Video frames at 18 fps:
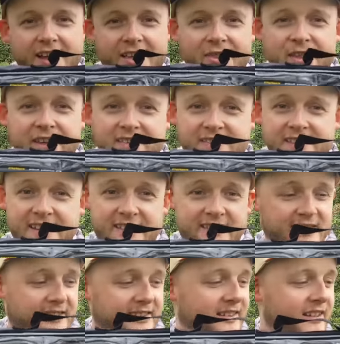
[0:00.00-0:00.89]
This
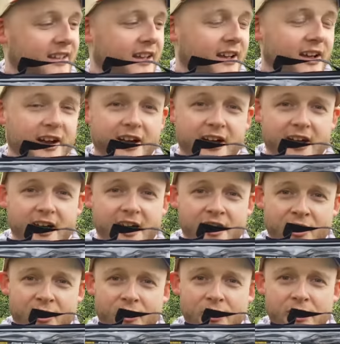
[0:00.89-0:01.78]
is
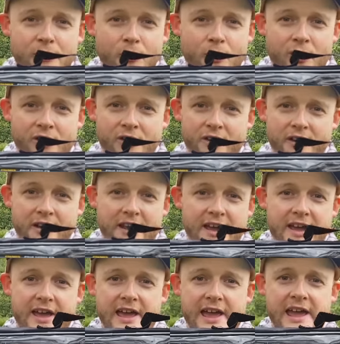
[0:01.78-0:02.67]
an all-in-one
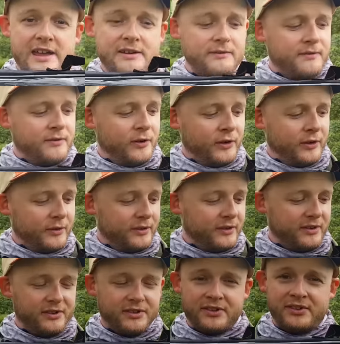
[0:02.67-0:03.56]
eight foot,
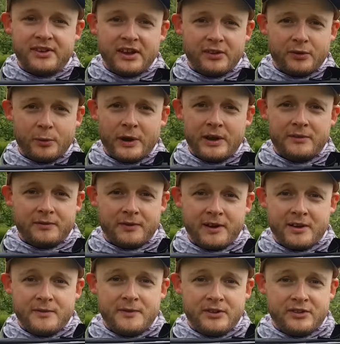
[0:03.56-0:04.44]
six weight
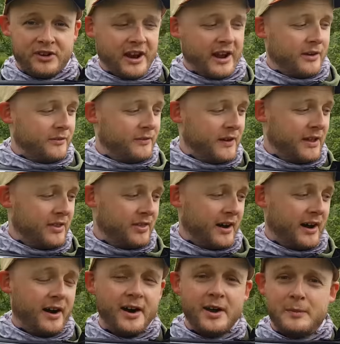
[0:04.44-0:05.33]
fly fishing outfit
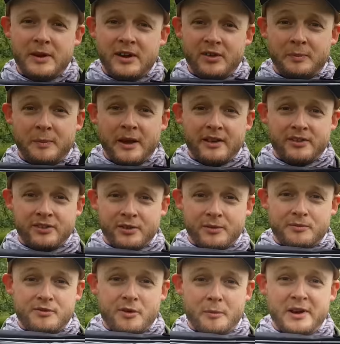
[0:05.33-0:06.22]
that IB's picked
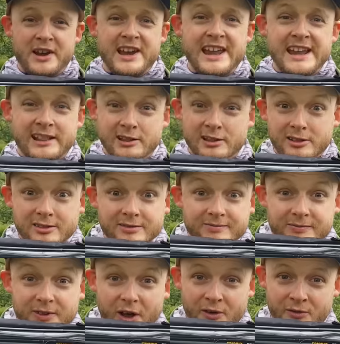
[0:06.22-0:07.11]
up from Lidl
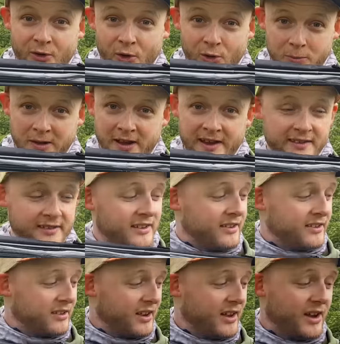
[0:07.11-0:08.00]
of all
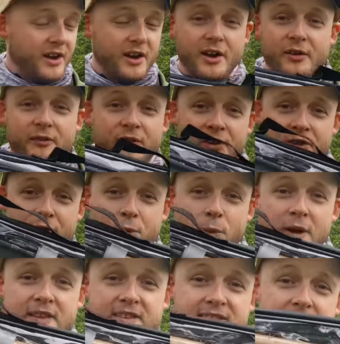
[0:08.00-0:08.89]
places for
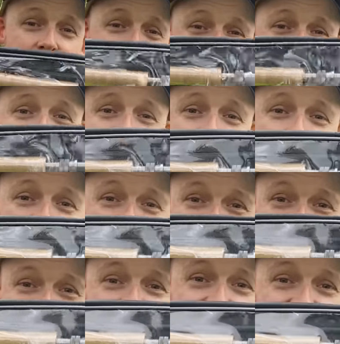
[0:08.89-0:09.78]
20 pounds
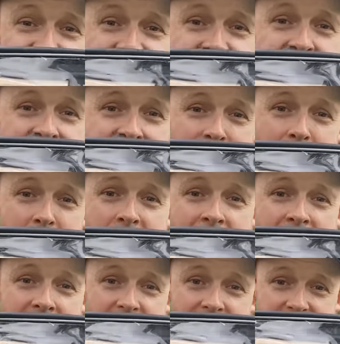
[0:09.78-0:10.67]
and 99
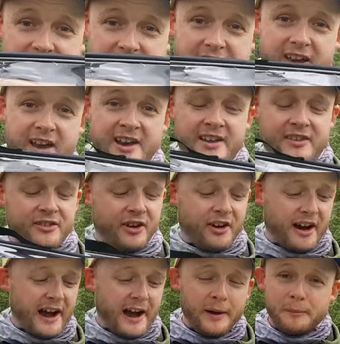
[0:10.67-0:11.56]
pence. And it's
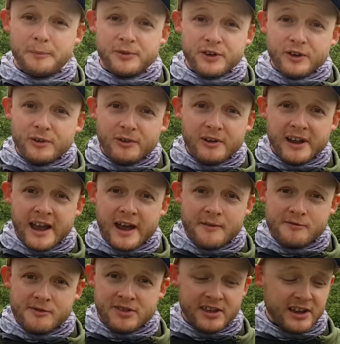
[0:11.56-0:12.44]
got absolutely
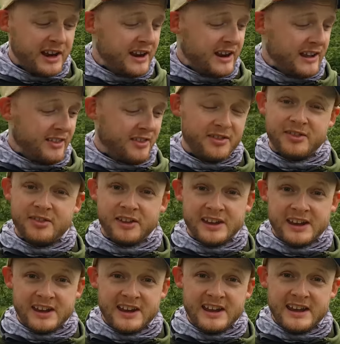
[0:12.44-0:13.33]
everything in it that
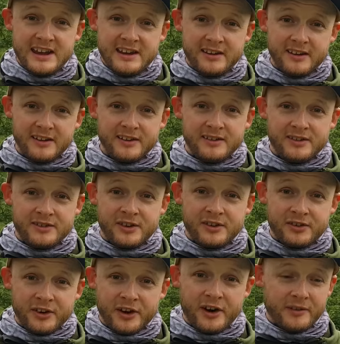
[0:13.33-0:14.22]
you need to
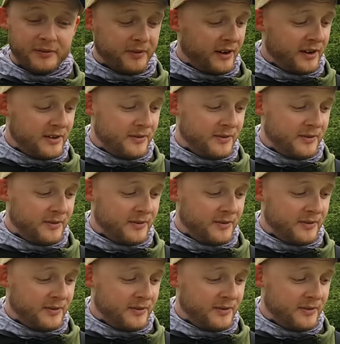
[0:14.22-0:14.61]
start fly